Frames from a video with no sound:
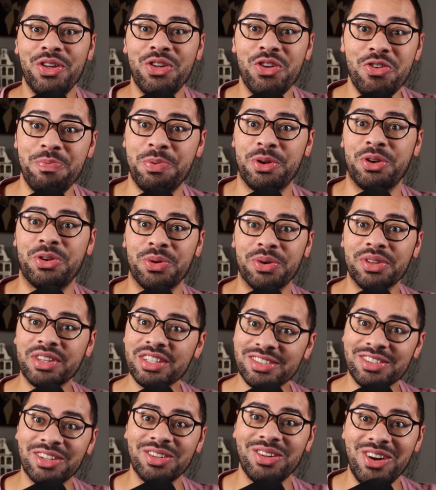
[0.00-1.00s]
you've been doing
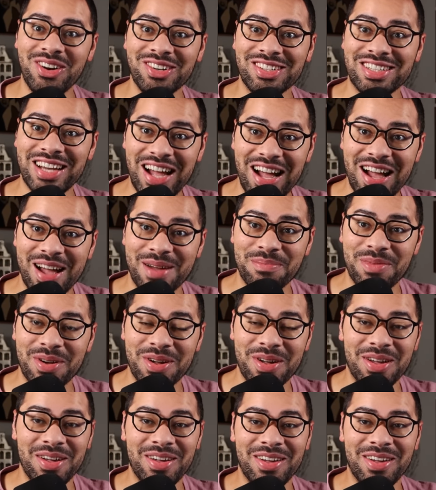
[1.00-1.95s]
this a long time.